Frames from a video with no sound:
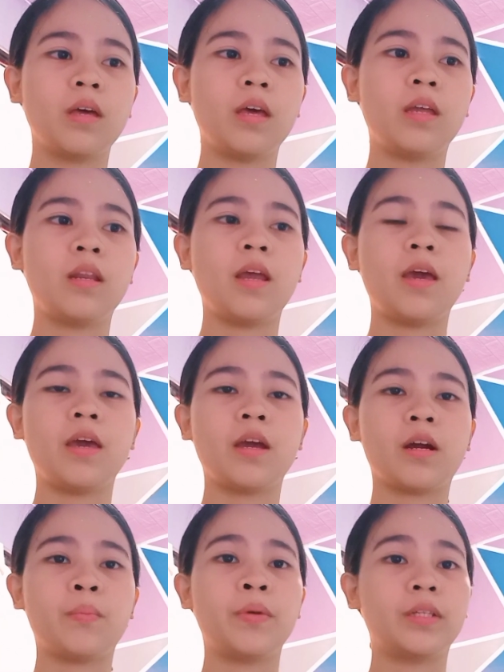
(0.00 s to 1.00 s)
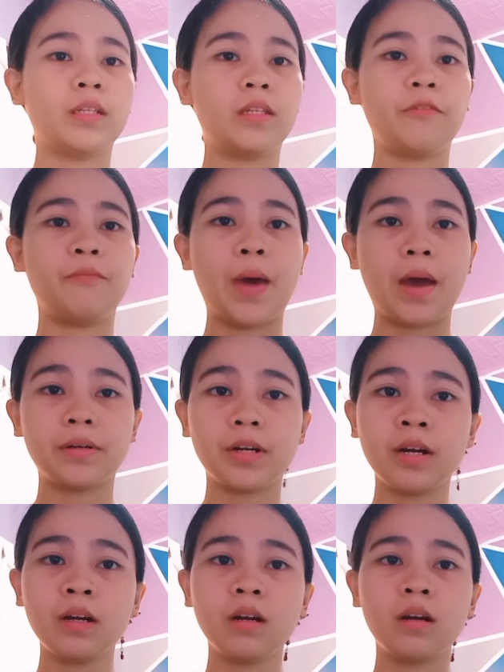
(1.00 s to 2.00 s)
in a repetitive
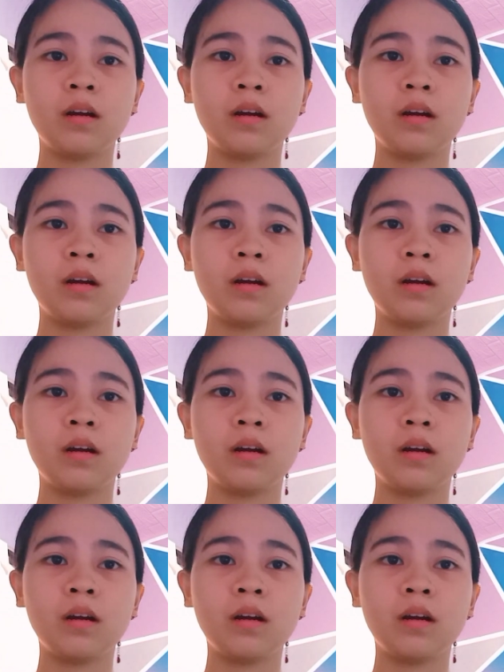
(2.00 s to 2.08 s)
manner.